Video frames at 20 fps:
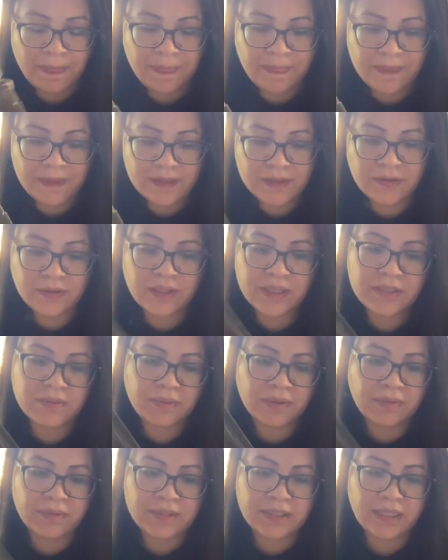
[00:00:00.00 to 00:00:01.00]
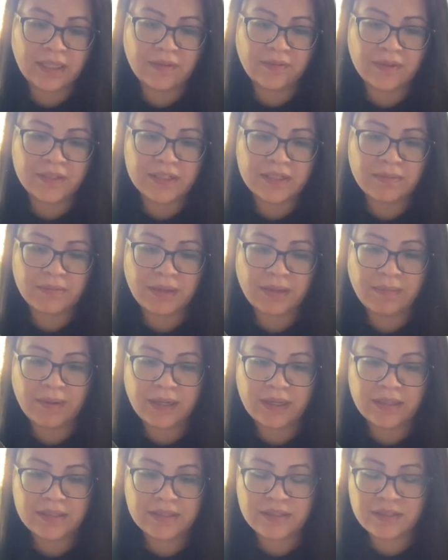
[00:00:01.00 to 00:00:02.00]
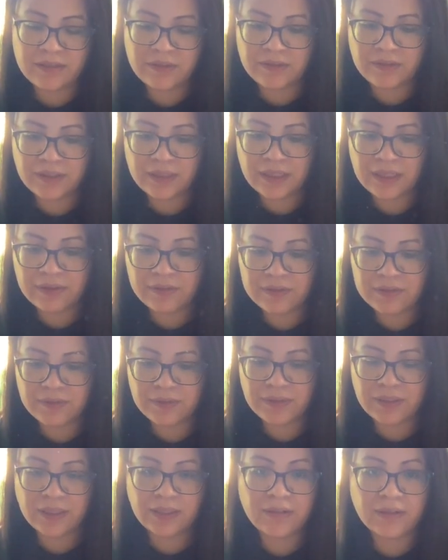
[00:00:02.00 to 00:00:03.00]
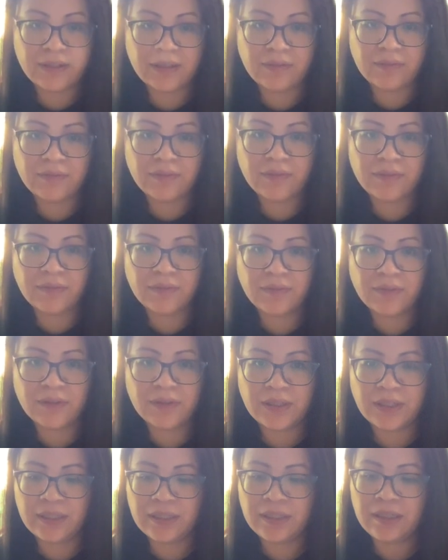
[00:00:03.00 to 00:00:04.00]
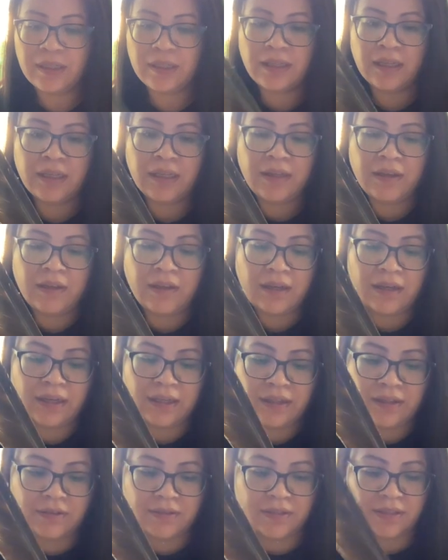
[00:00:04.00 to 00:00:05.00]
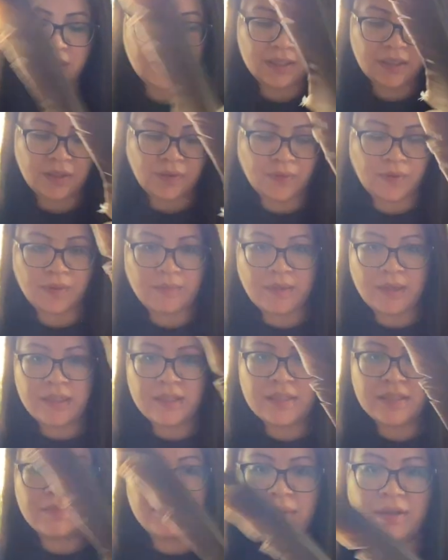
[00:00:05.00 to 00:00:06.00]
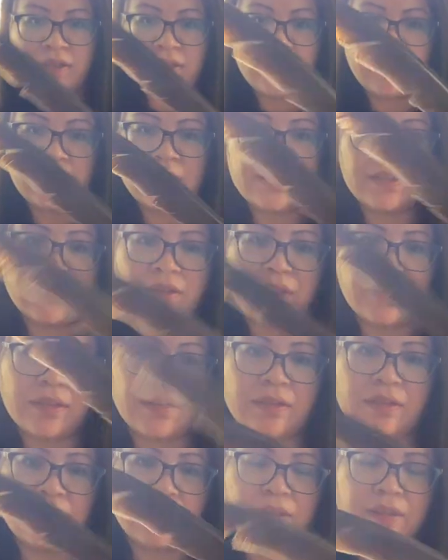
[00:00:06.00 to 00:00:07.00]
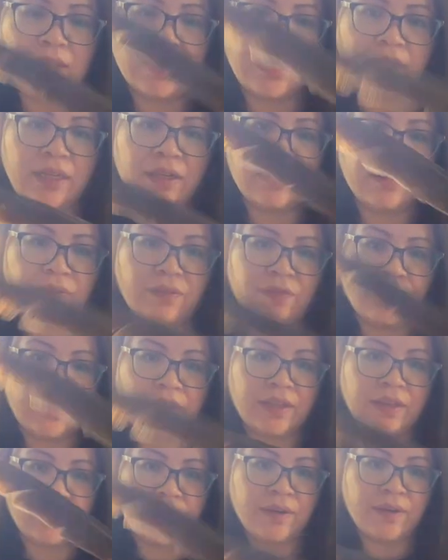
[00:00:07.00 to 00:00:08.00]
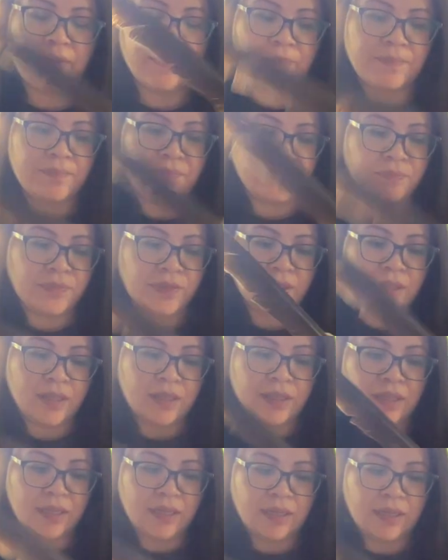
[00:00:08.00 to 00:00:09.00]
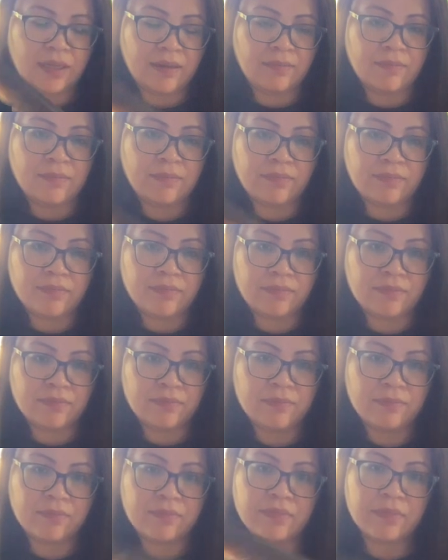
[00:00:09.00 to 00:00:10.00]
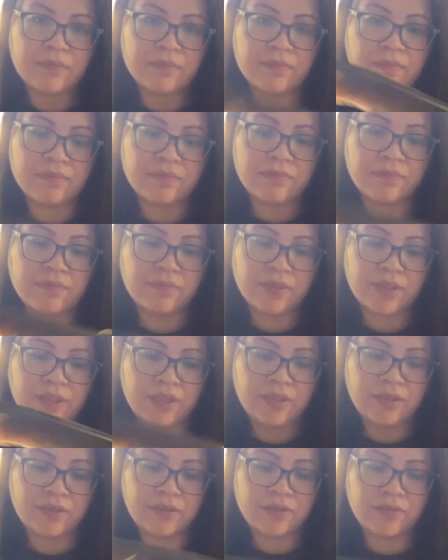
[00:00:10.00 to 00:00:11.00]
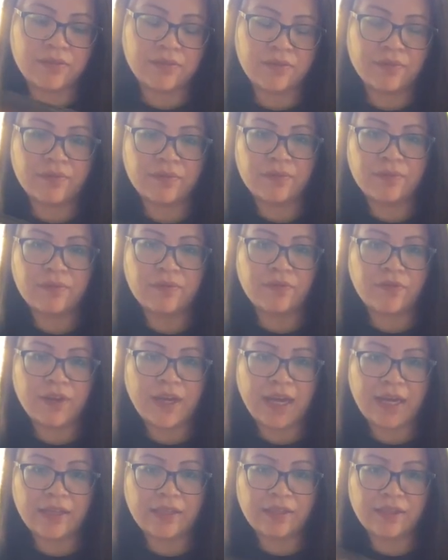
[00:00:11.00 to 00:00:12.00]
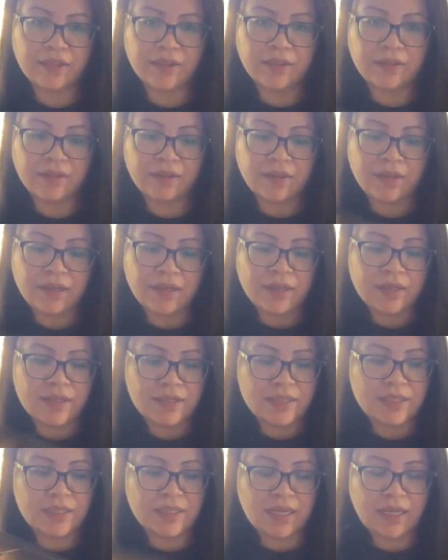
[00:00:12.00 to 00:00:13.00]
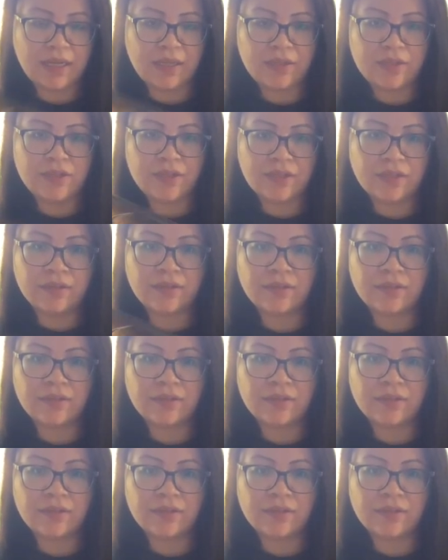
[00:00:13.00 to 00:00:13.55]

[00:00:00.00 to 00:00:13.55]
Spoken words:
so this one was given to me by a student, and I was really grateful for it. I use this for my smudging, so the eagle feather. When you fan your sage,